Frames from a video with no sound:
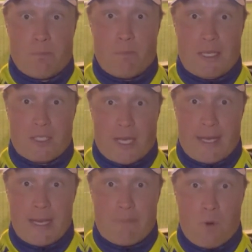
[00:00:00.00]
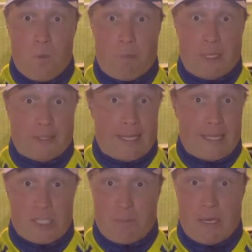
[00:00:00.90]
mid-table, but the
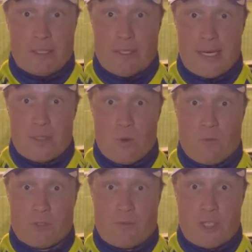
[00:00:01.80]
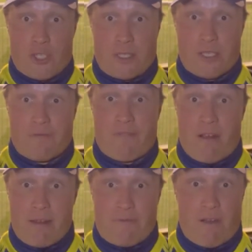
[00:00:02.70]
Isthmian League North Division is a
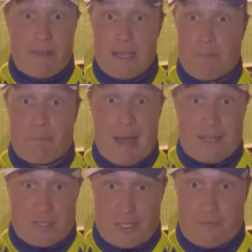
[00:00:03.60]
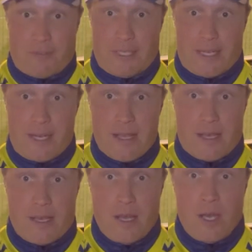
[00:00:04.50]
very, very competitive league,
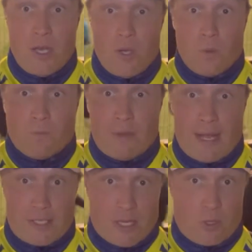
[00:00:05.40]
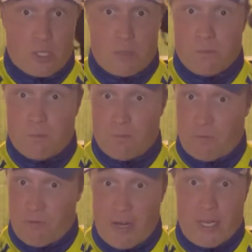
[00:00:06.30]
as they got some
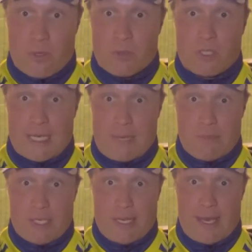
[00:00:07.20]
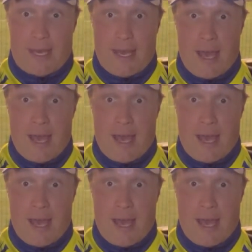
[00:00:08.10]
really good teams in it.